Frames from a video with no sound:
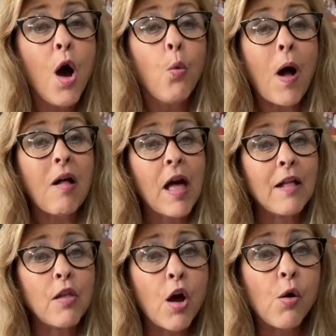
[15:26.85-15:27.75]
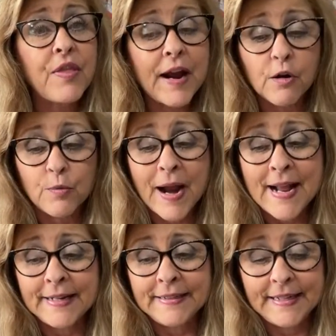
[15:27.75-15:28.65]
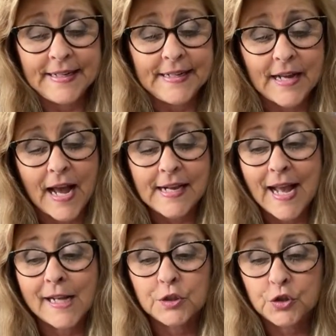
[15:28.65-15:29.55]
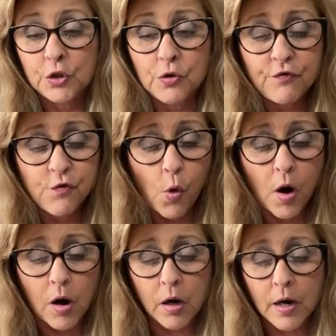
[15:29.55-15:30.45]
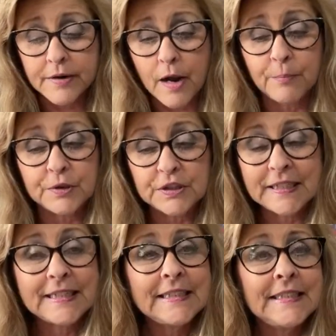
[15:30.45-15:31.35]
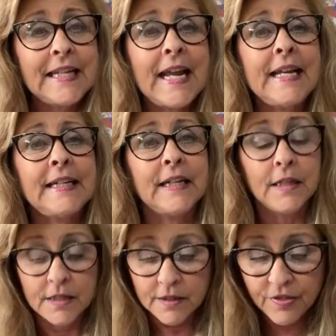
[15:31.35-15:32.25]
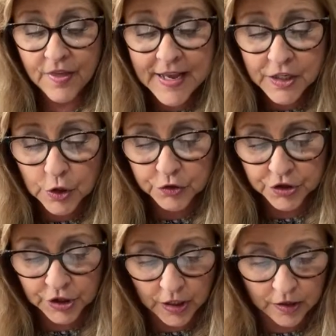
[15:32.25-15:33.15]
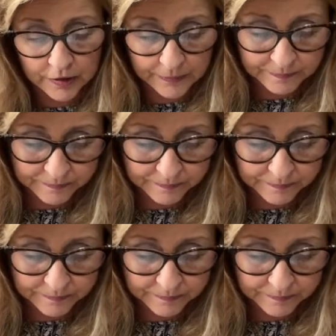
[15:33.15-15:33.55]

Well, hello there, Randy. I got you for number 16. Thank you, sir.